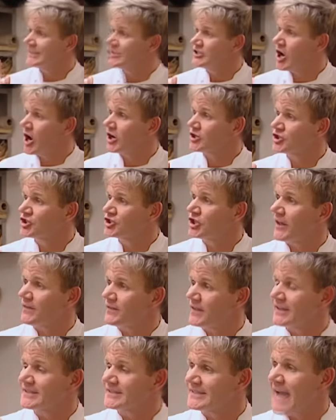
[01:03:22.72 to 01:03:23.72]
did not
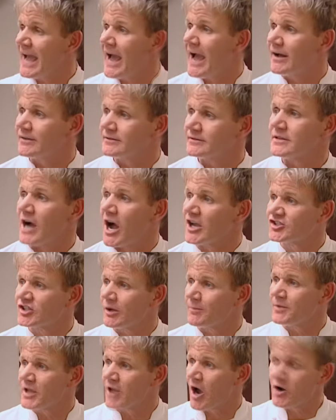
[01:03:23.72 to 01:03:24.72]
shut this down. I
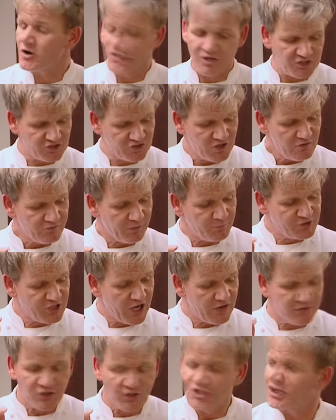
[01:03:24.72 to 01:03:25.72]
stopped the owners from
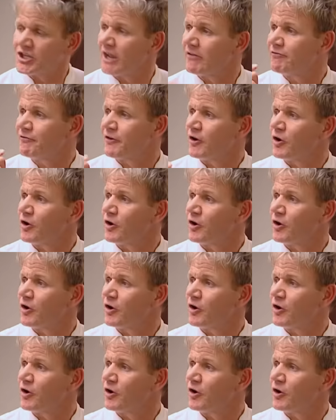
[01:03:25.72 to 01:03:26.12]
serving shit